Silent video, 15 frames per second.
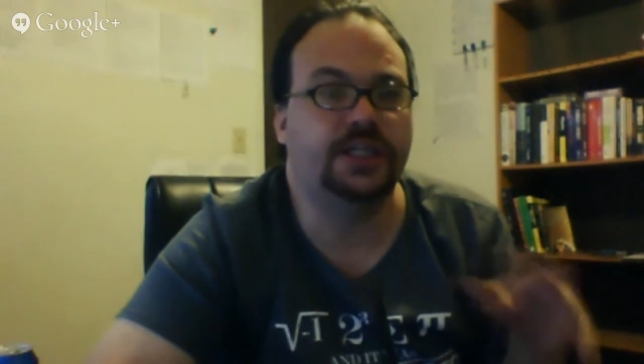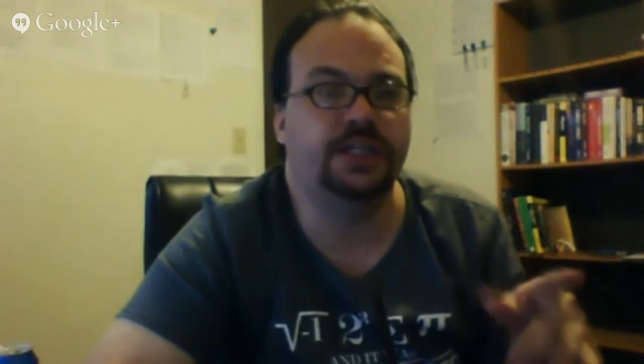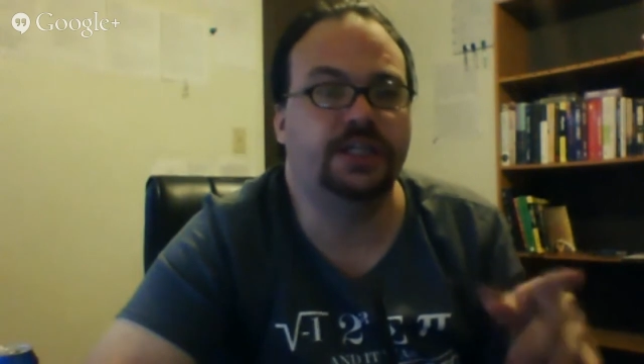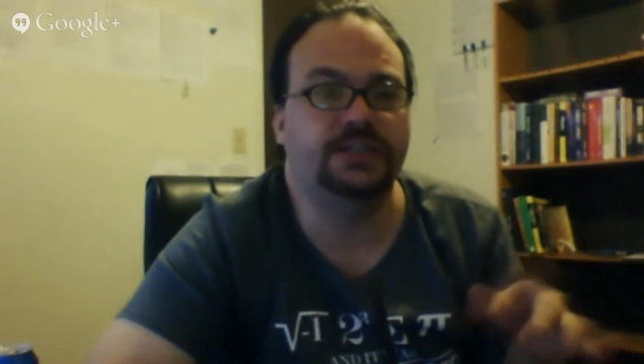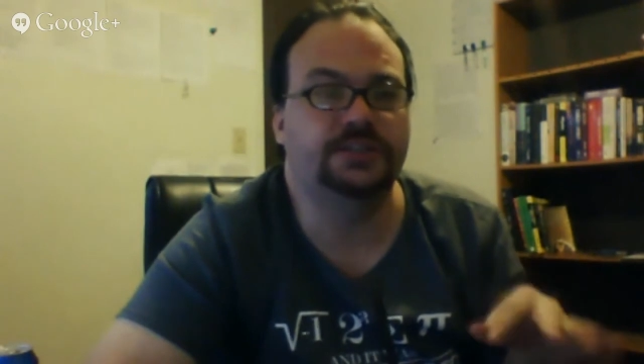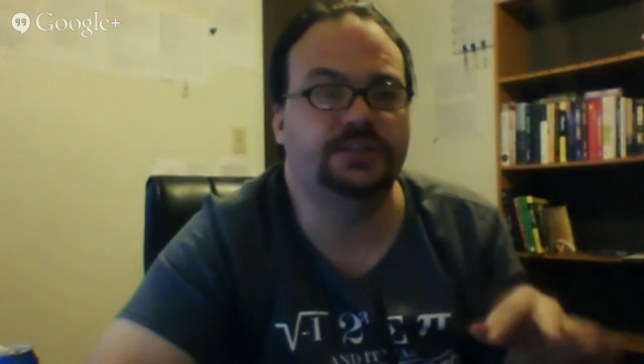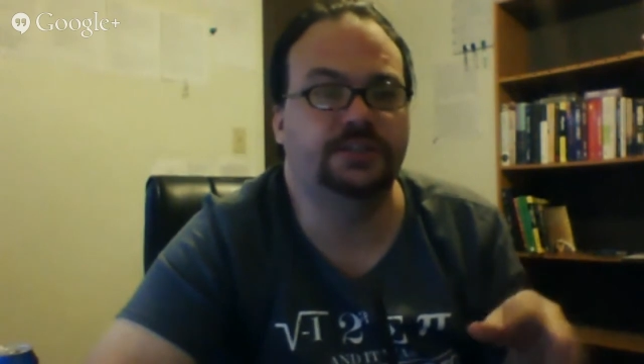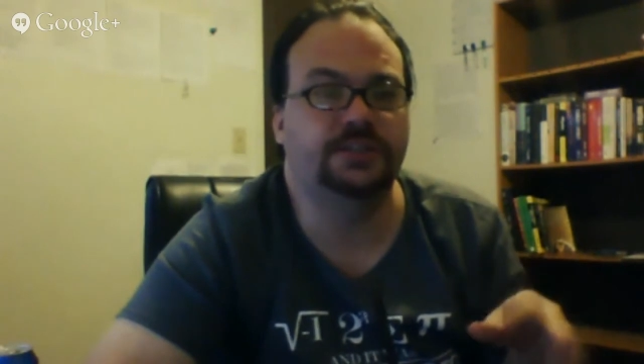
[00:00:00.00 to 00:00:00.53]
some
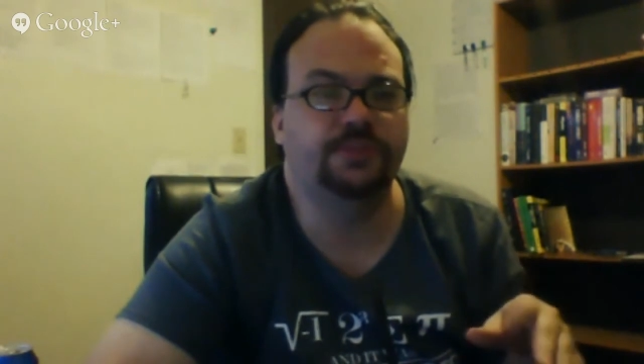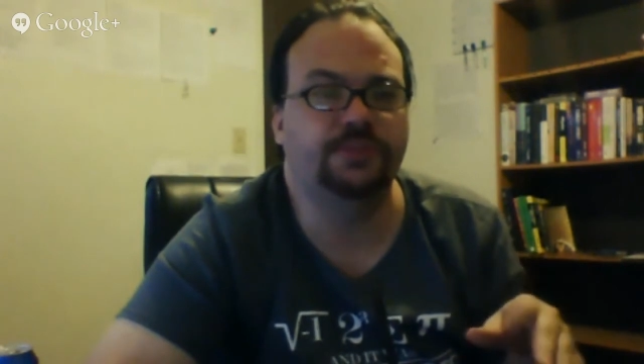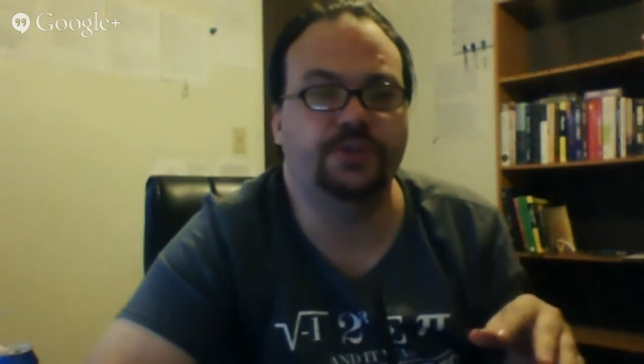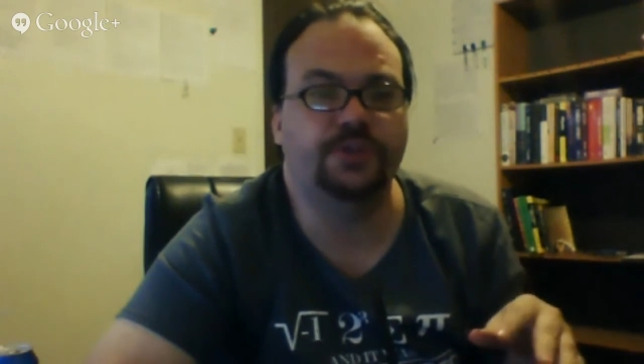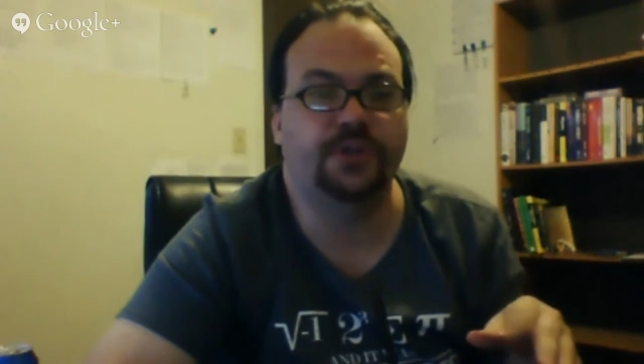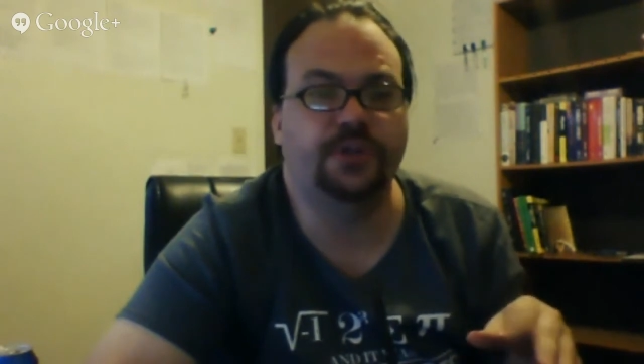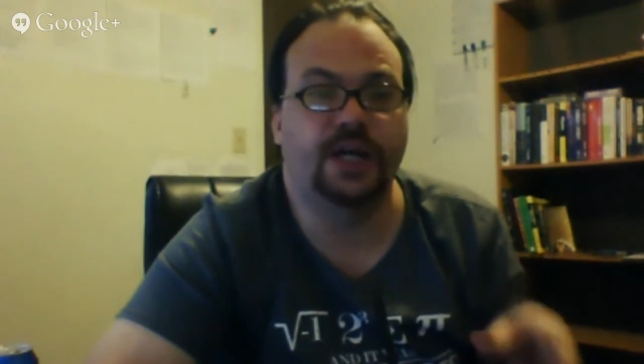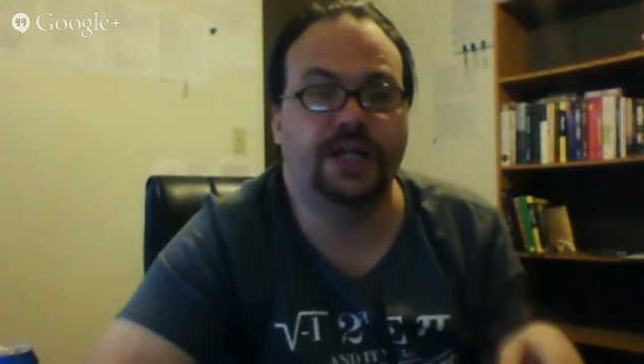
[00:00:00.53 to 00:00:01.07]
of your
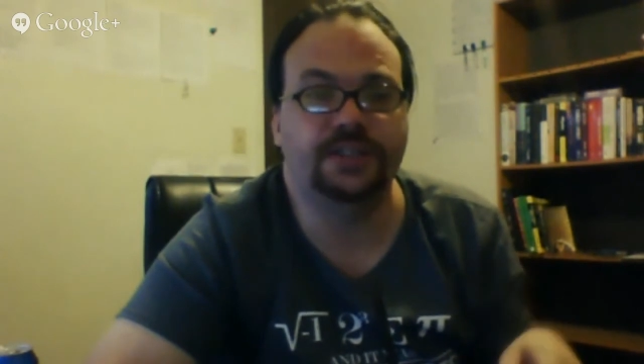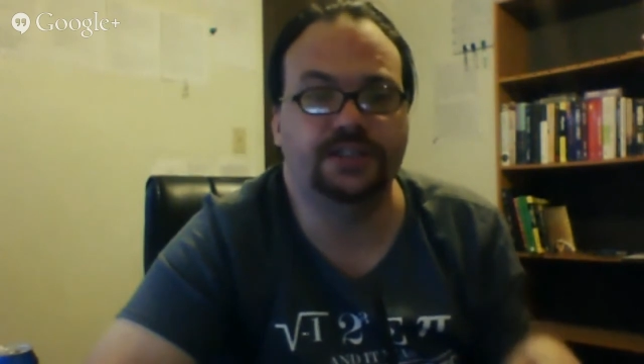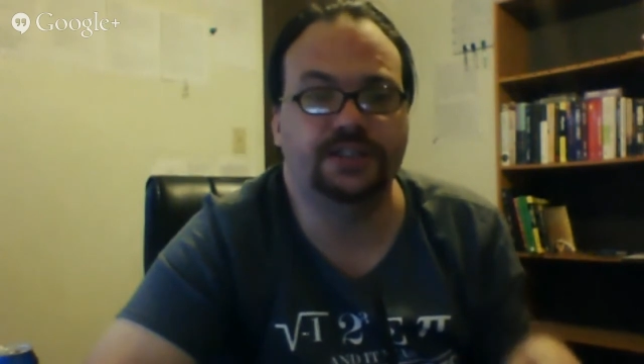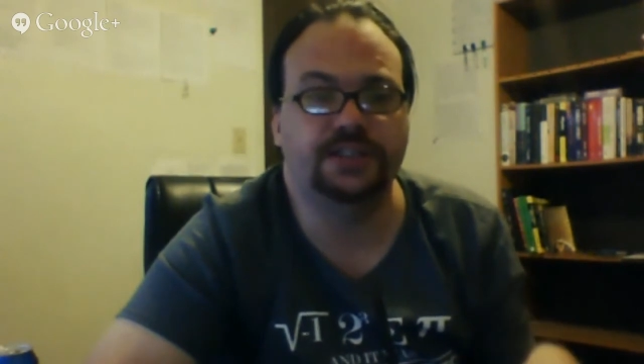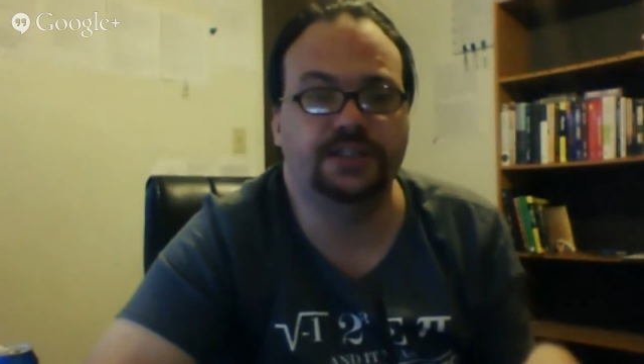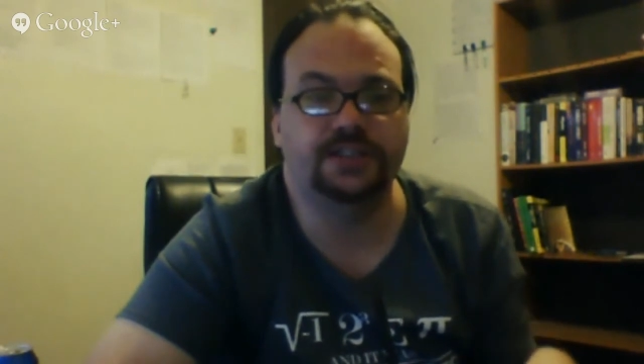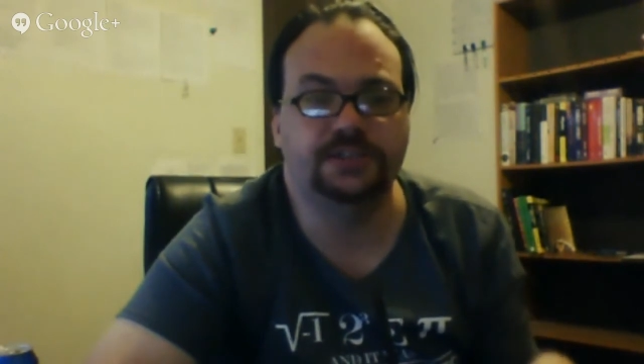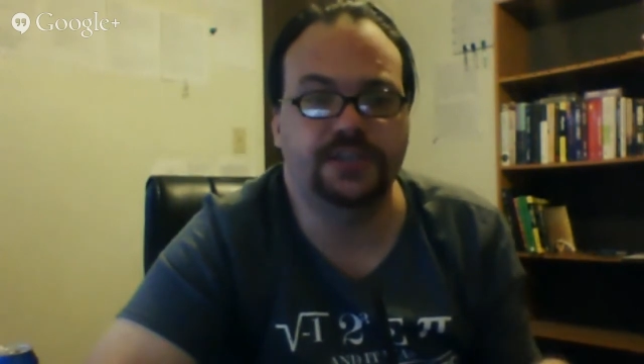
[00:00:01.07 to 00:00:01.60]
ideas
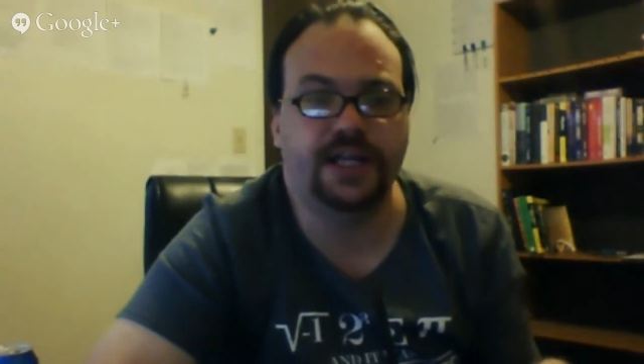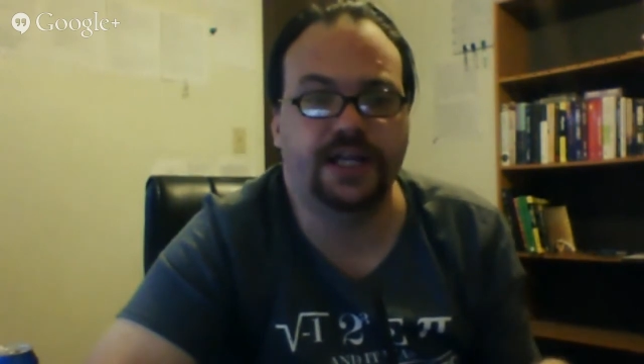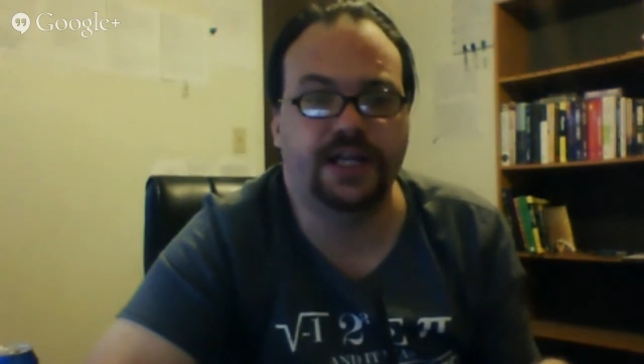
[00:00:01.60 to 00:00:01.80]
down,